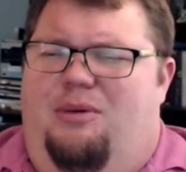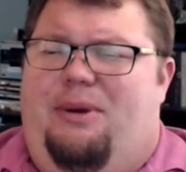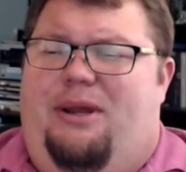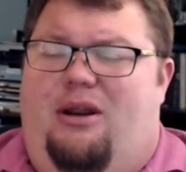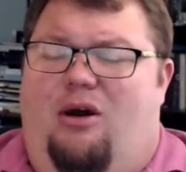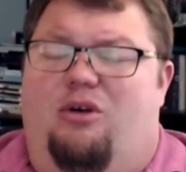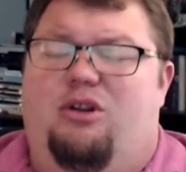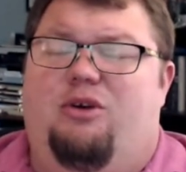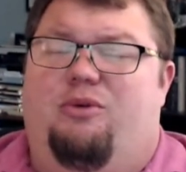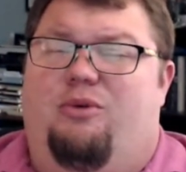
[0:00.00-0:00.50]
I
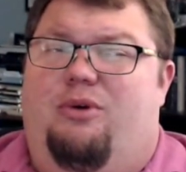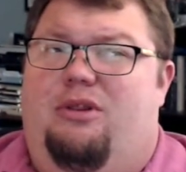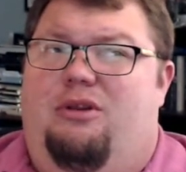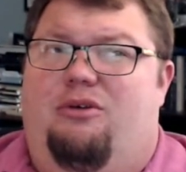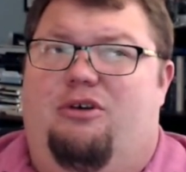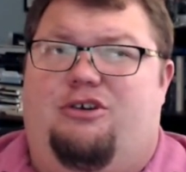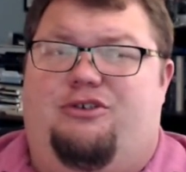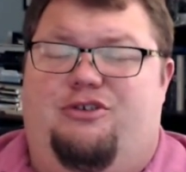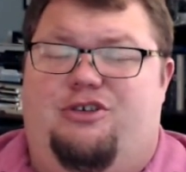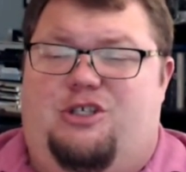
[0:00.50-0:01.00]
mean, only really
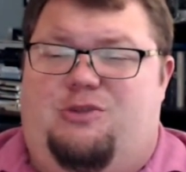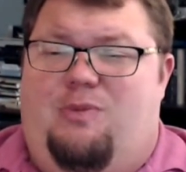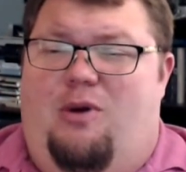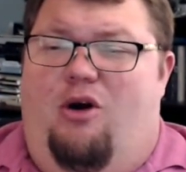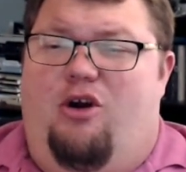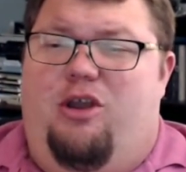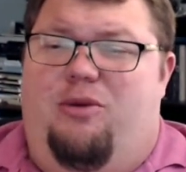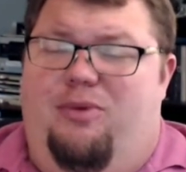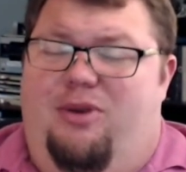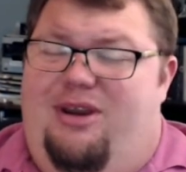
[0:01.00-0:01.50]
works for
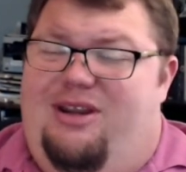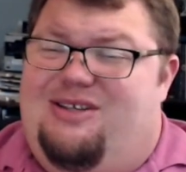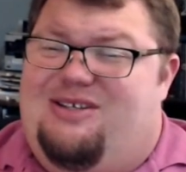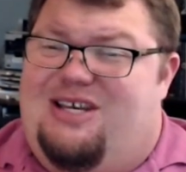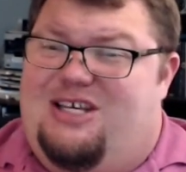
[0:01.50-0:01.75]
small communities.